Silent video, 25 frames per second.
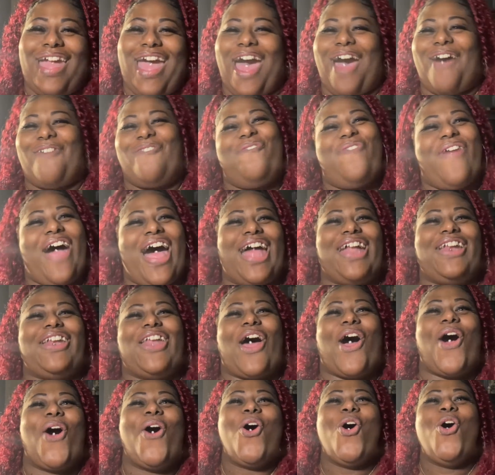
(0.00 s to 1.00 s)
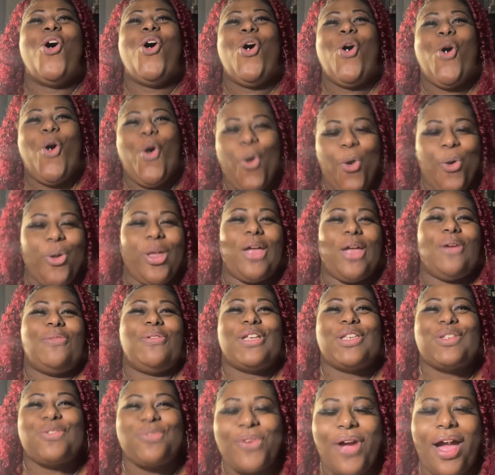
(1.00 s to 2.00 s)
I found out who it
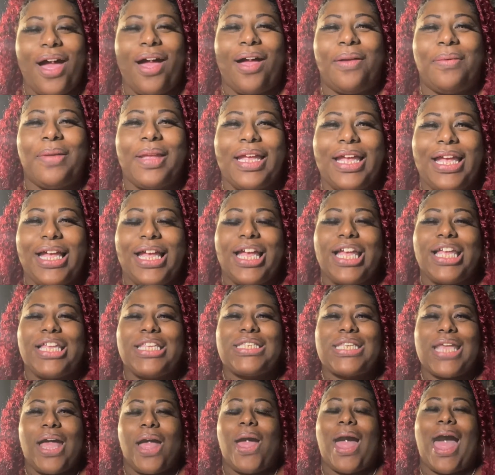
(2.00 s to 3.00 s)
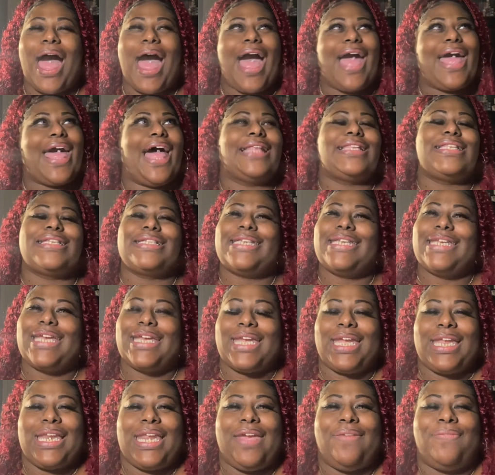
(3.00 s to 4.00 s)
was from. So I got to
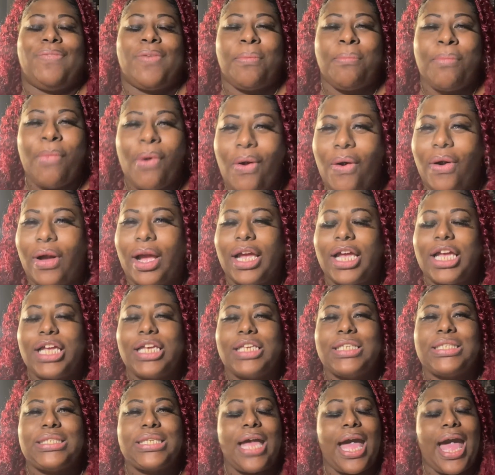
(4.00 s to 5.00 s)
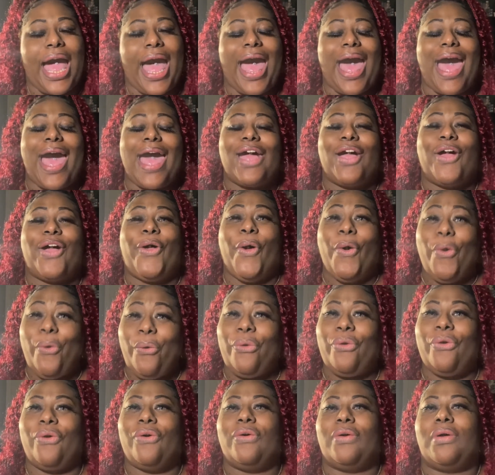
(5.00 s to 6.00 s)
digging even more. So I
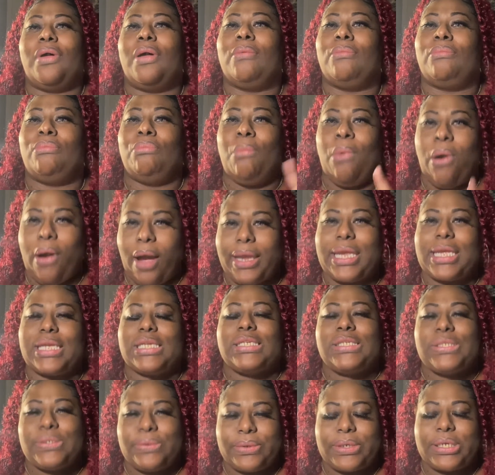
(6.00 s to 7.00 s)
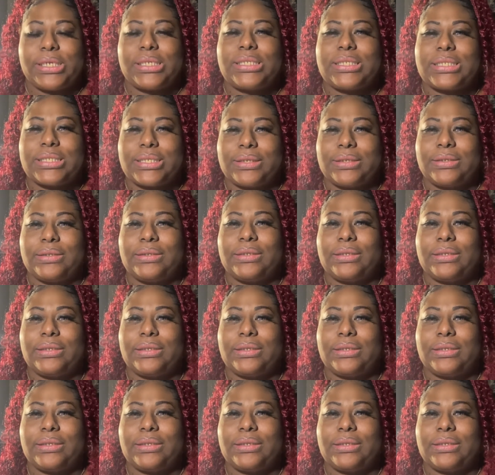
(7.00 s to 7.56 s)
Googled Market Source.